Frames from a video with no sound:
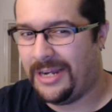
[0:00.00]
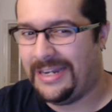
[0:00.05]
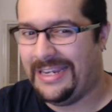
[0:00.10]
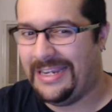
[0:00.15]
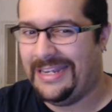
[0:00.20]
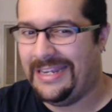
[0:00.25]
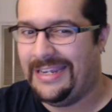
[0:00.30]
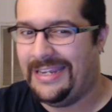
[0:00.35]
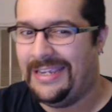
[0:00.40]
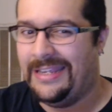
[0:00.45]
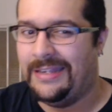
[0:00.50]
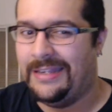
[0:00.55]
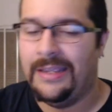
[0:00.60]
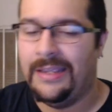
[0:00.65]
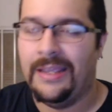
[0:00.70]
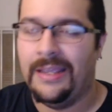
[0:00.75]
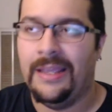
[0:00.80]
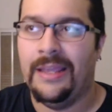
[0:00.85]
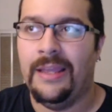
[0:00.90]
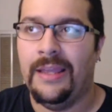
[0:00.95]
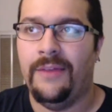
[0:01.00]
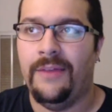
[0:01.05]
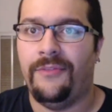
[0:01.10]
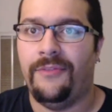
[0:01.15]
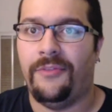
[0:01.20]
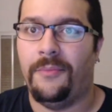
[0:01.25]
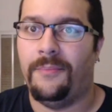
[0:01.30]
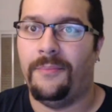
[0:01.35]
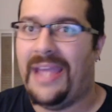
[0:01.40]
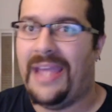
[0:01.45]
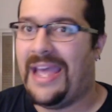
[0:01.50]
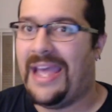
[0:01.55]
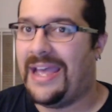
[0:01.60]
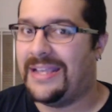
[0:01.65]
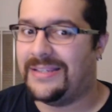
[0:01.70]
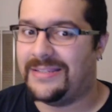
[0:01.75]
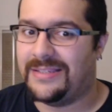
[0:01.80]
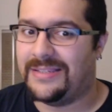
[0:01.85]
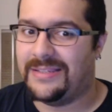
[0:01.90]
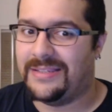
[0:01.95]
Heenan from
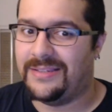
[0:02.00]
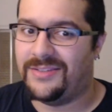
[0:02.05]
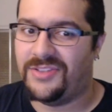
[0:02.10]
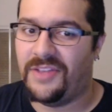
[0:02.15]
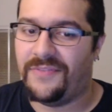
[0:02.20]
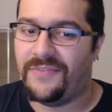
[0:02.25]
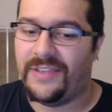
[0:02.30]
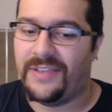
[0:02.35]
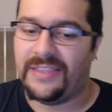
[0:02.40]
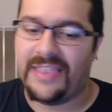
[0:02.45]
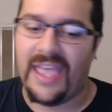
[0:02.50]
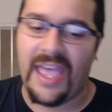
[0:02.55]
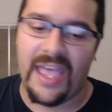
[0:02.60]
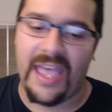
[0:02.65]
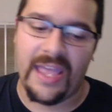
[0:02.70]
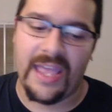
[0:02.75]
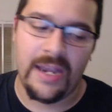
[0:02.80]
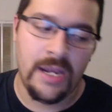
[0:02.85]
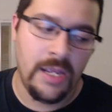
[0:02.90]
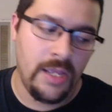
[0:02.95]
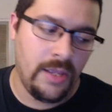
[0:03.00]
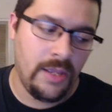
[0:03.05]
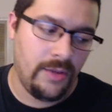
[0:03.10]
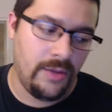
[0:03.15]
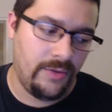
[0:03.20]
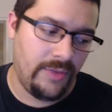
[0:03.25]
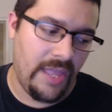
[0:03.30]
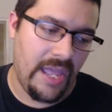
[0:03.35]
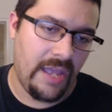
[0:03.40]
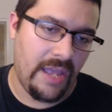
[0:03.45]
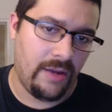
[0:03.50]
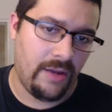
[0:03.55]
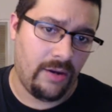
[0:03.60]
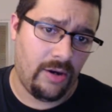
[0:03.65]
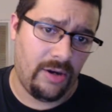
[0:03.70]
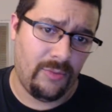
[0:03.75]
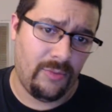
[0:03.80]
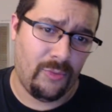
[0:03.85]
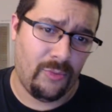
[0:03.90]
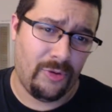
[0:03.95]
past and stuff like that that
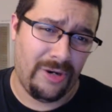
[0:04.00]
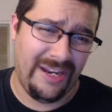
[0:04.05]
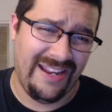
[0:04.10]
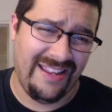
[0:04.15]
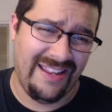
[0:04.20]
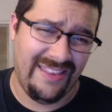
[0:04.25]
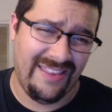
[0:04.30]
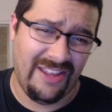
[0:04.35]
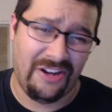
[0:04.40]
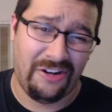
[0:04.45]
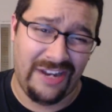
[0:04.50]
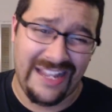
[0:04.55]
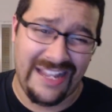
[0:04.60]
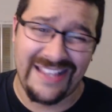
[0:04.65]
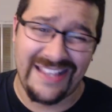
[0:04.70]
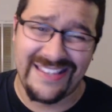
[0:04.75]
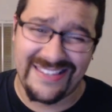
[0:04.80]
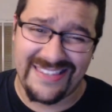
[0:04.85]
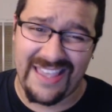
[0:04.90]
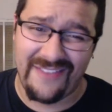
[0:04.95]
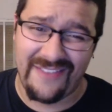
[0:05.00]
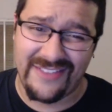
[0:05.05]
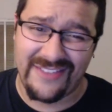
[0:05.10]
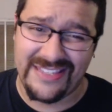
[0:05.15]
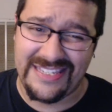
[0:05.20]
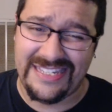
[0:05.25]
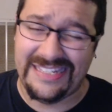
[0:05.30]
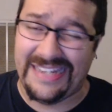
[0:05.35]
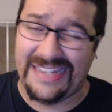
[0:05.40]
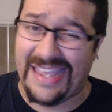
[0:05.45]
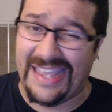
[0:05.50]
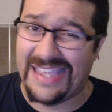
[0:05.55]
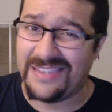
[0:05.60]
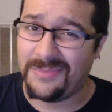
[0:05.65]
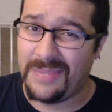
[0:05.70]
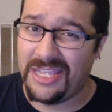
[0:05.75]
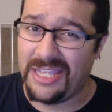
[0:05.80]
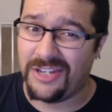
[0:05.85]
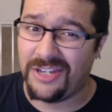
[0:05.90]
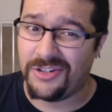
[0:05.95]
are in 17 as
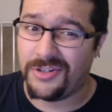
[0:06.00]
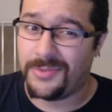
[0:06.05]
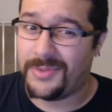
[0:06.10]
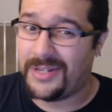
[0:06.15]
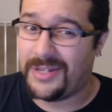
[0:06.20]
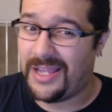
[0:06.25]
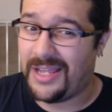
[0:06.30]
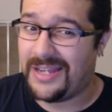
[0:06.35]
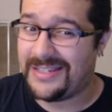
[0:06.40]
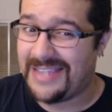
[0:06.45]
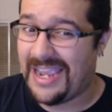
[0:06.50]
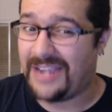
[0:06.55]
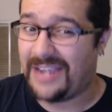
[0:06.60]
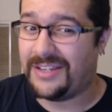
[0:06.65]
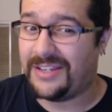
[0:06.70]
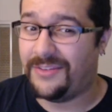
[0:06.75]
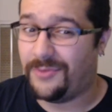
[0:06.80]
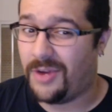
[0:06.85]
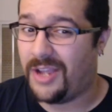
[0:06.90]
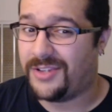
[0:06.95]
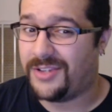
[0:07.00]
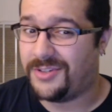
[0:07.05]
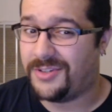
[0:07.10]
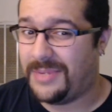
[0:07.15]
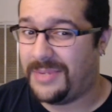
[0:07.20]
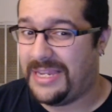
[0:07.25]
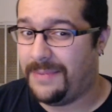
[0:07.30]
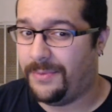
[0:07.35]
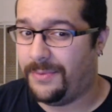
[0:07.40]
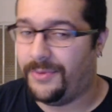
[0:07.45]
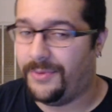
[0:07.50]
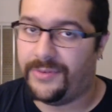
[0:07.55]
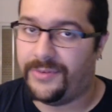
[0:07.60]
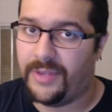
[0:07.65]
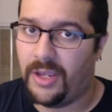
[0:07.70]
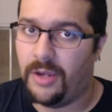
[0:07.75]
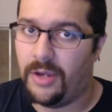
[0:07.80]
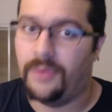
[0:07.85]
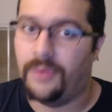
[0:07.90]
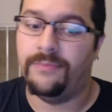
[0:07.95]
managers, but not as active roster people.
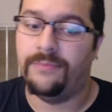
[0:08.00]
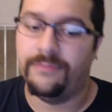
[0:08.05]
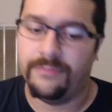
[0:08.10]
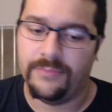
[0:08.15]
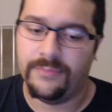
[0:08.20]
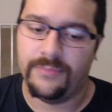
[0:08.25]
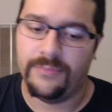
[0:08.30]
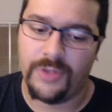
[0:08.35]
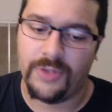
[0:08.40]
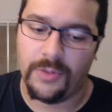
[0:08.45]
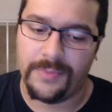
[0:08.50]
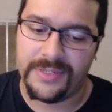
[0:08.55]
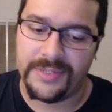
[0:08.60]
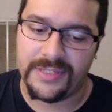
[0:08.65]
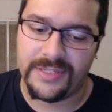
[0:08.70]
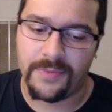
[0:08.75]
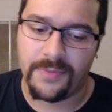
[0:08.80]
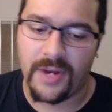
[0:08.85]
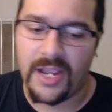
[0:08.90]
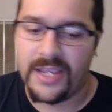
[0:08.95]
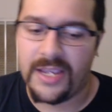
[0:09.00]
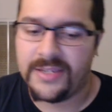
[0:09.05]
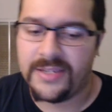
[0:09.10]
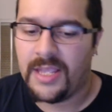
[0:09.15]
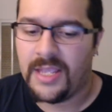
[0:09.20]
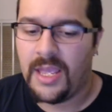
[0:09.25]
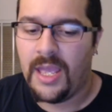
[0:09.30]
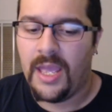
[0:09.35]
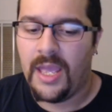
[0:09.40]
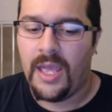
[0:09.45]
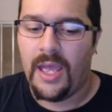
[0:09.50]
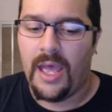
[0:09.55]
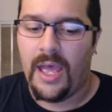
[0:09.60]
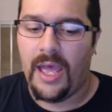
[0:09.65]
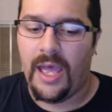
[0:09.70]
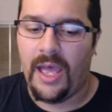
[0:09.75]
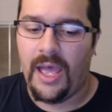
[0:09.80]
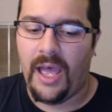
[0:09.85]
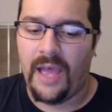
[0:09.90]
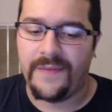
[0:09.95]
So don't be surprised.
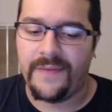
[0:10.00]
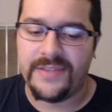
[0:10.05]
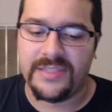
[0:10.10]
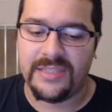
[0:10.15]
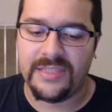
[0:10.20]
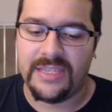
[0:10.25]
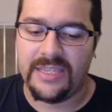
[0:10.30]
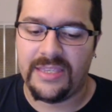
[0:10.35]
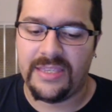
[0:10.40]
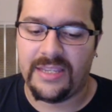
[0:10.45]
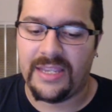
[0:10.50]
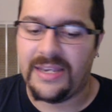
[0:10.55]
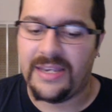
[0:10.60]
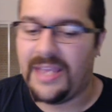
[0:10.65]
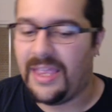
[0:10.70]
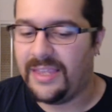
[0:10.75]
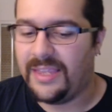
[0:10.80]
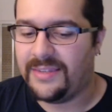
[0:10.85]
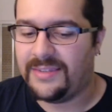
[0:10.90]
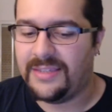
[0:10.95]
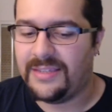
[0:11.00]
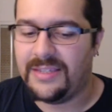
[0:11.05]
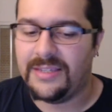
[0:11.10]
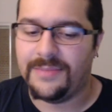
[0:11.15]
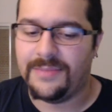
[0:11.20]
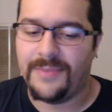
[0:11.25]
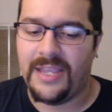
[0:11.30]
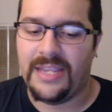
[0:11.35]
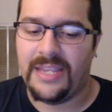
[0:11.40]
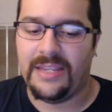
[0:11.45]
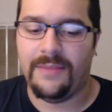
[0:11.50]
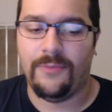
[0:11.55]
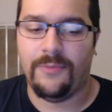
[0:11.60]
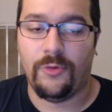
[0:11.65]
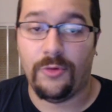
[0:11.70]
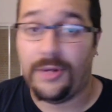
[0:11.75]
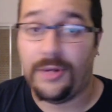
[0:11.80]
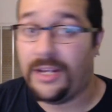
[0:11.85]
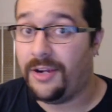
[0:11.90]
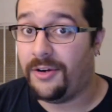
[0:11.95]
Obviously, the Canellises, Mike and
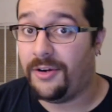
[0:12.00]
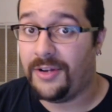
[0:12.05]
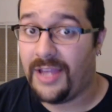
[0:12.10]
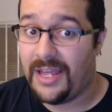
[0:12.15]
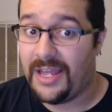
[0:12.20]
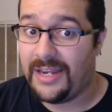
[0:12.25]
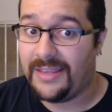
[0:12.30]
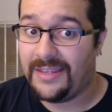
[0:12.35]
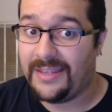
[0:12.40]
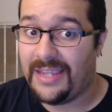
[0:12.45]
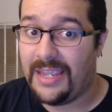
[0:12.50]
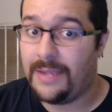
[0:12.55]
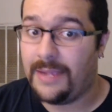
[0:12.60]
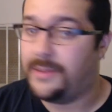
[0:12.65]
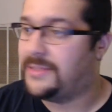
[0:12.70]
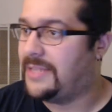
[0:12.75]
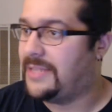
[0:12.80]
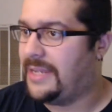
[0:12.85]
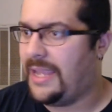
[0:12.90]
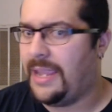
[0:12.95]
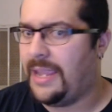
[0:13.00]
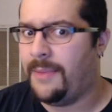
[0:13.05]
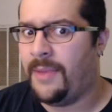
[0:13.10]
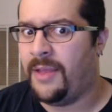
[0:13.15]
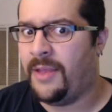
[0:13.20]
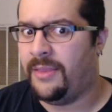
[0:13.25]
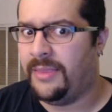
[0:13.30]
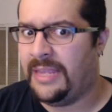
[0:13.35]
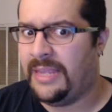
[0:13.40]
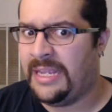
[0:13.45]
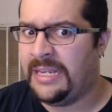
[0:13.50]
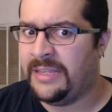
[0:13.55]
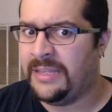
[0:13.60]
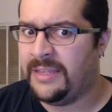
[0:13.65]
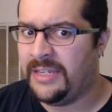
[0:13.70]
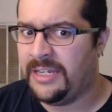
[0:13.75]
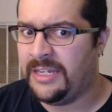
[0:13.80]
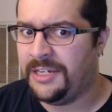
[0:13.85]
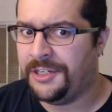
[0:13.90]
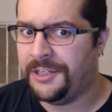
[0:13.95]
Maria, are not in the game because they came out late in
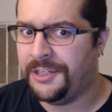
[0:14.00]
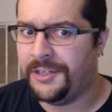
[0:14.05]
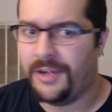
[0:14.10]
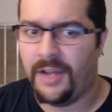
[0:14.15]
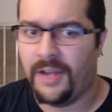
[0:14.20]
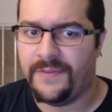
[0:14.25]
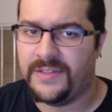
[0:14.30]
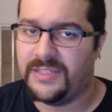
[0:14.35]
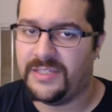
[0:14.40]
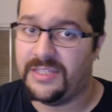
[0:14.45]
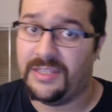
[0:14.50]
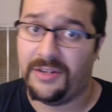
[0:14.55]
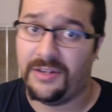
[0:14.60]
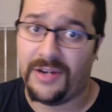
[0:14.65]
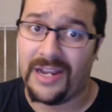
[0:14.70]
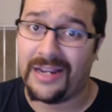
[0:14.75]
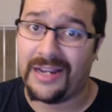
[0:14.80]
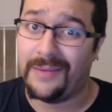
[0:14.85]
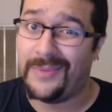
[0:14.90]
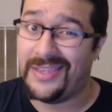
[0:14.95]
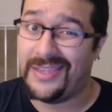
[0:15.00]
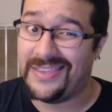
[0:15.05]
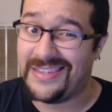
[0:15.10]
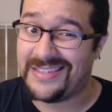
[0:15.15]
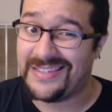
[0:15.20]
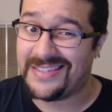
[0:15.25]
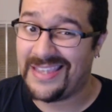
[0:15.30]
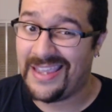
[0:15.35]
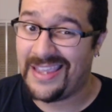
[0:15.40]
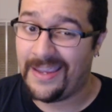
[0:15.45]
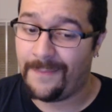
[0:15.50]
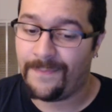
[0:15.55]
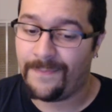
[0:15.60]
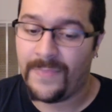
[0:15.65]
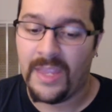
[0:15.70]
the year. Obviously, they're not going to be in this game.